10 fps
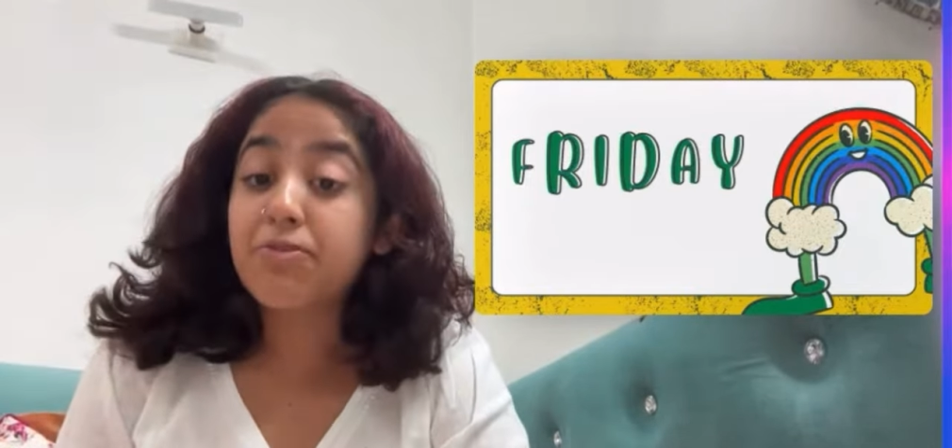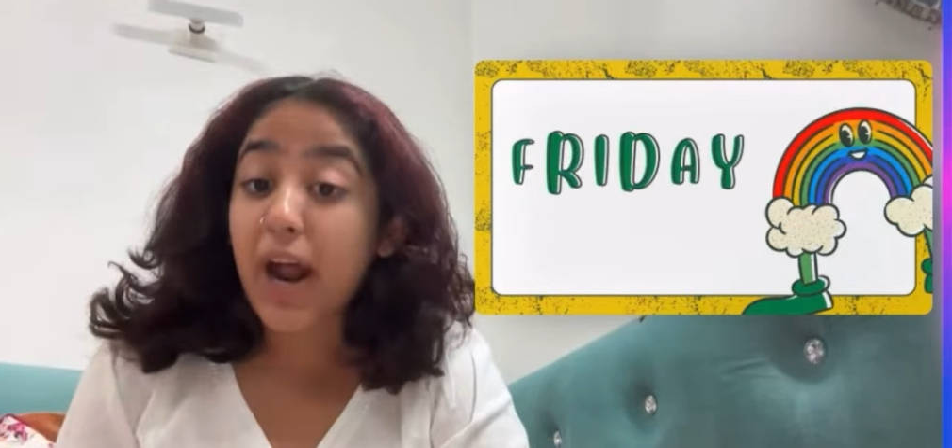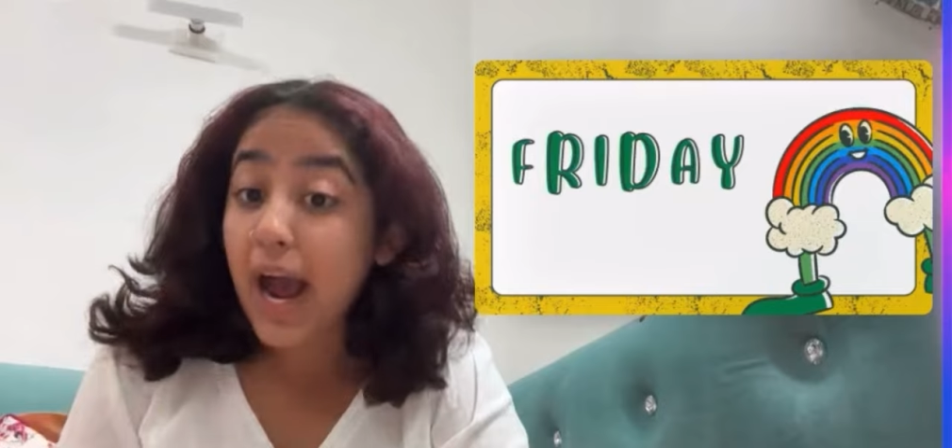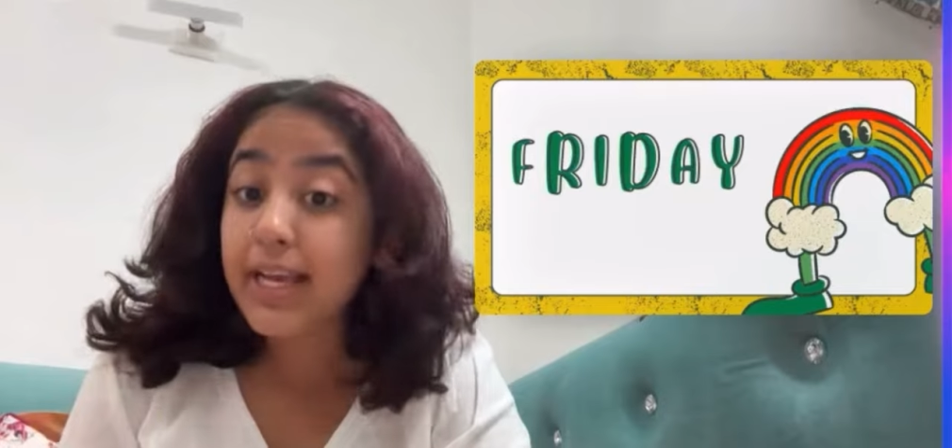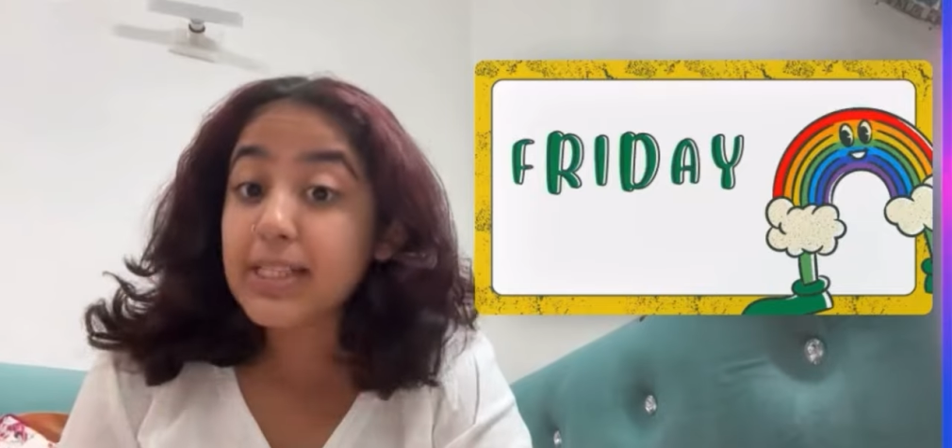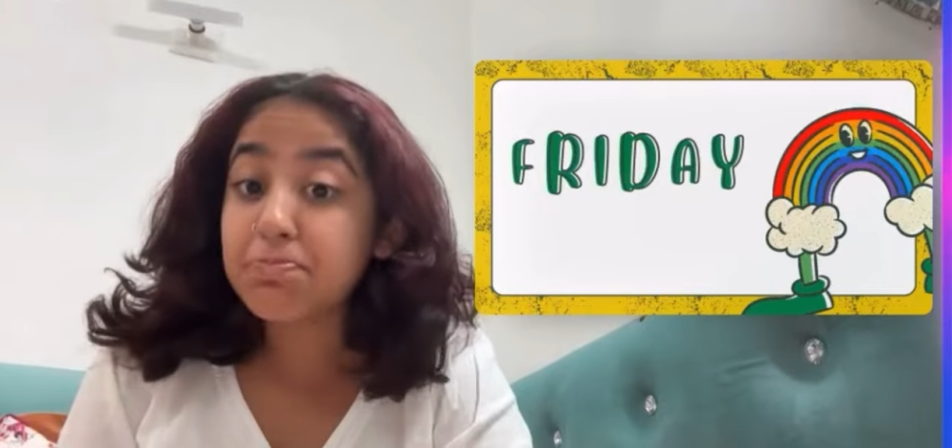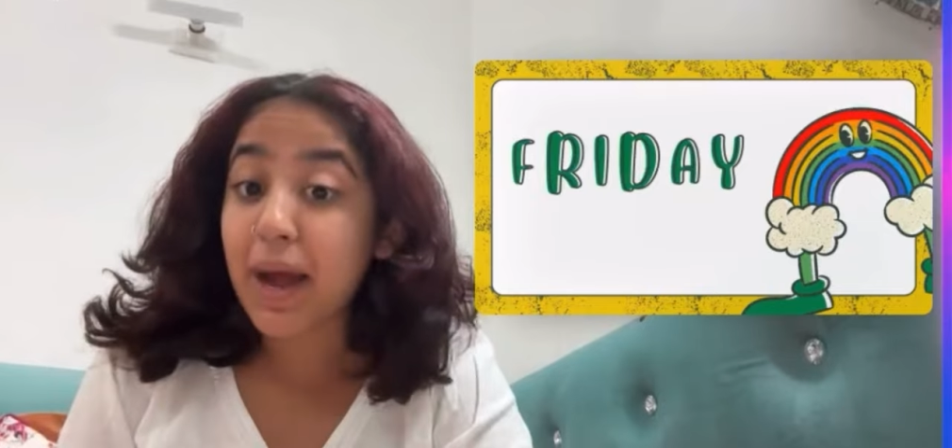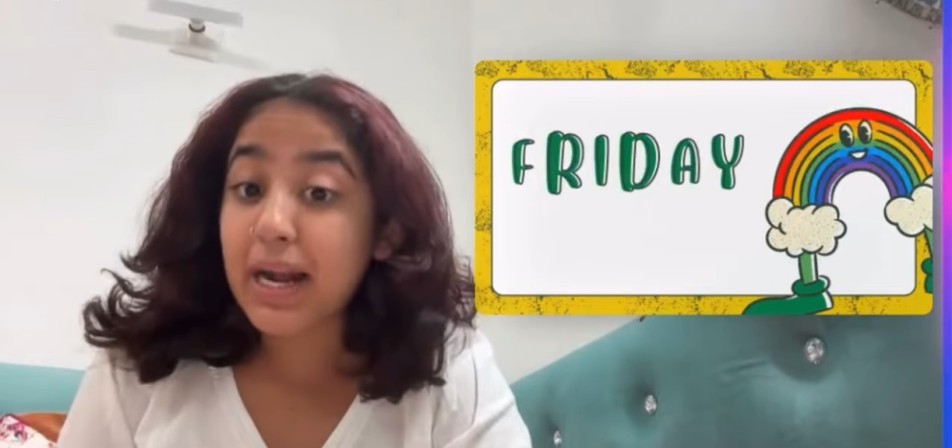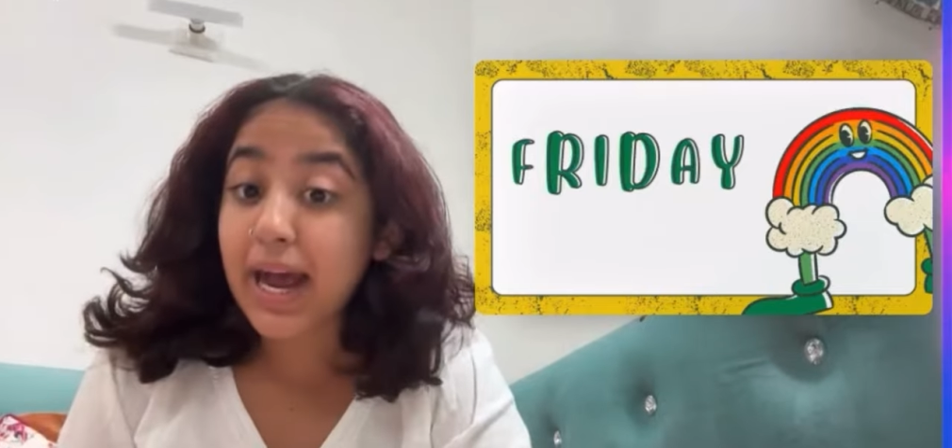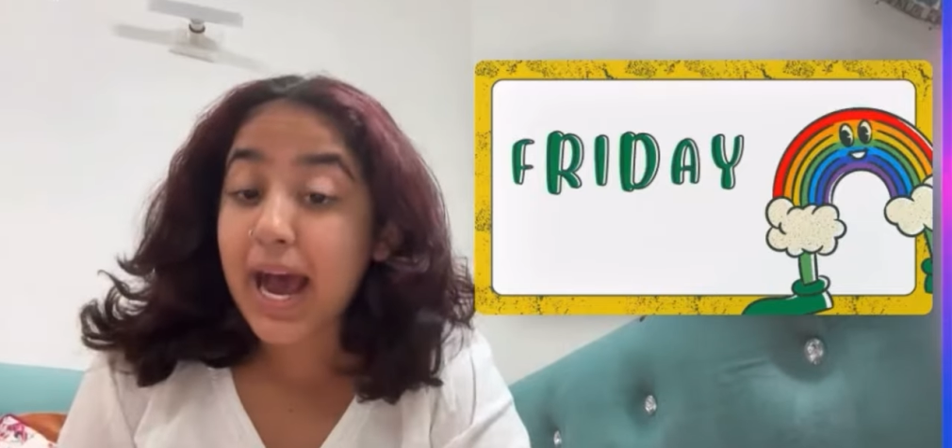Fry is
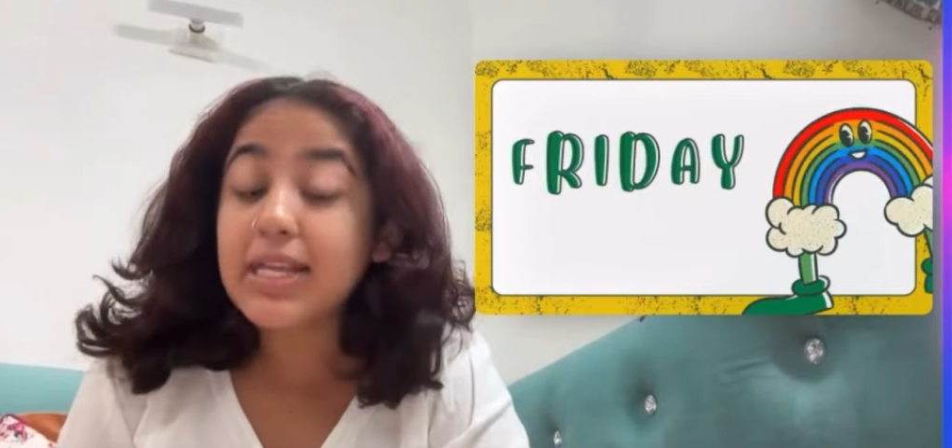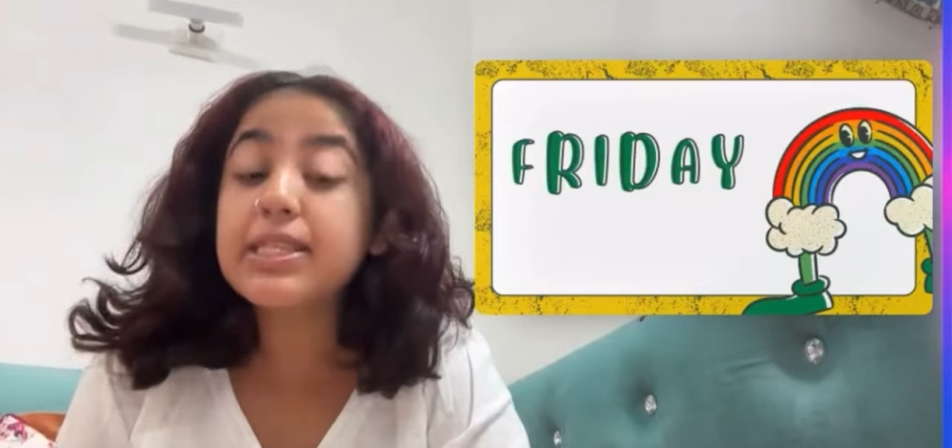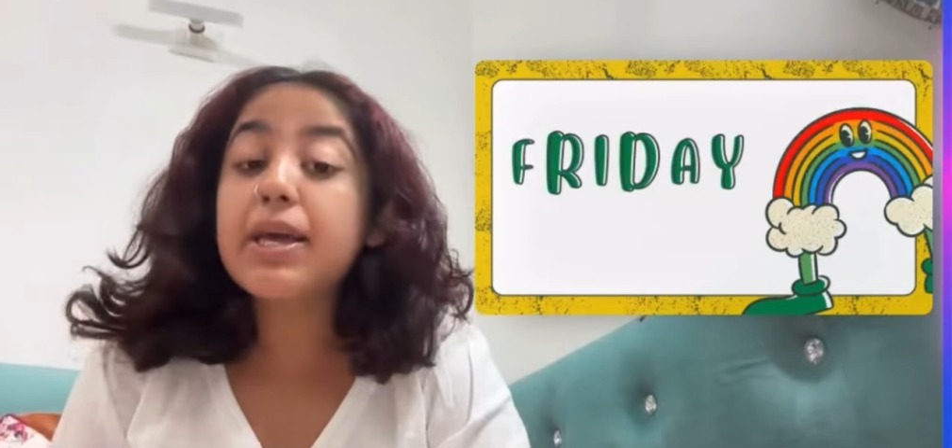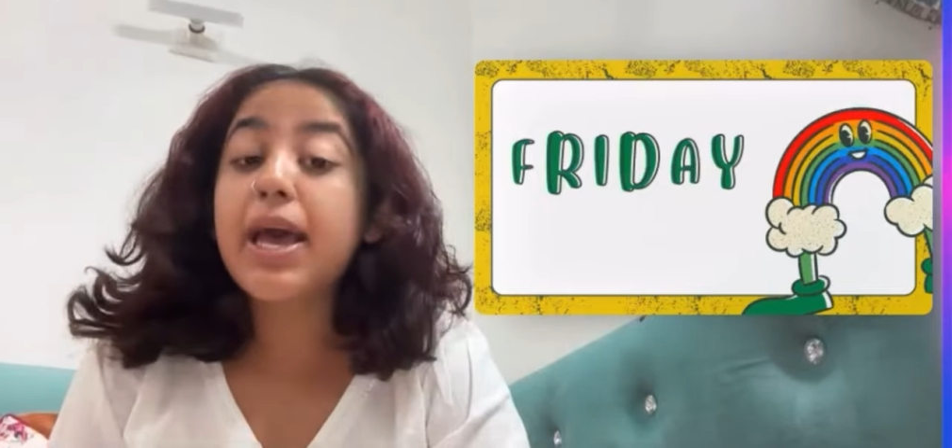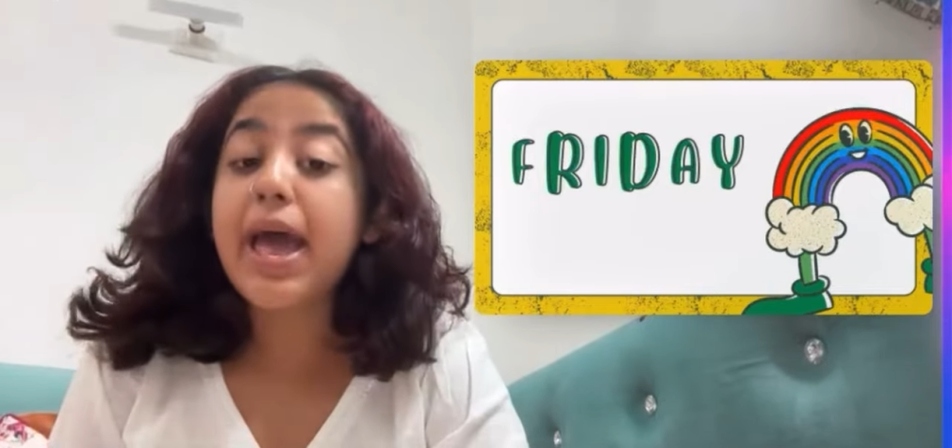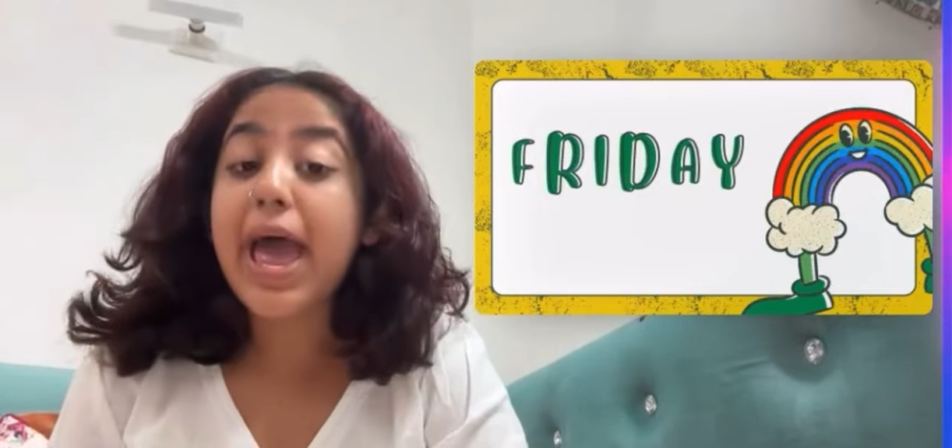spelled as